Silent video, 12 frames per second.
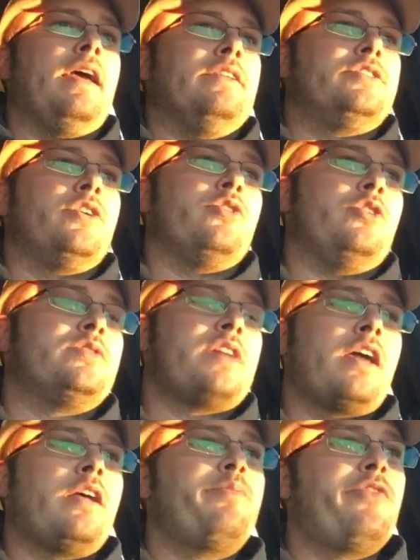And so you
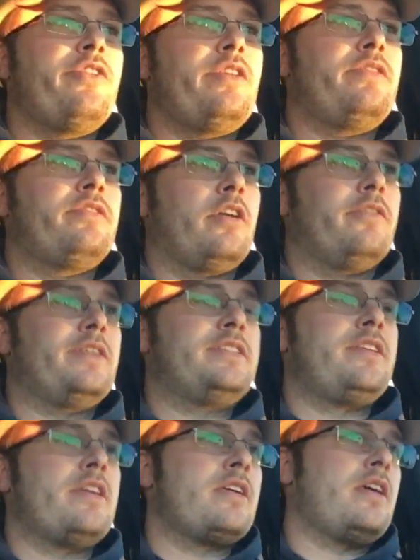sign up for this
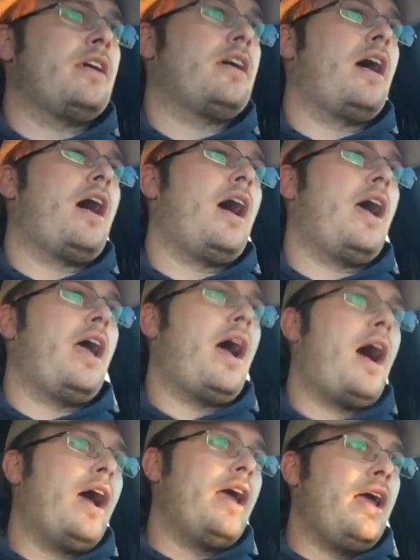service thinking,
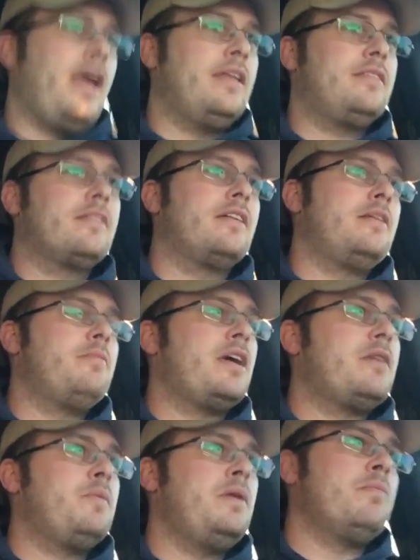it's going to
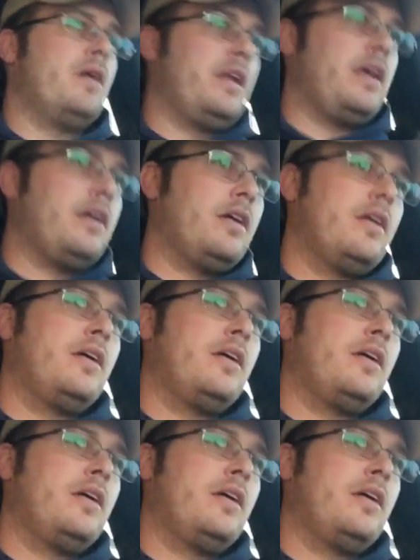make me money.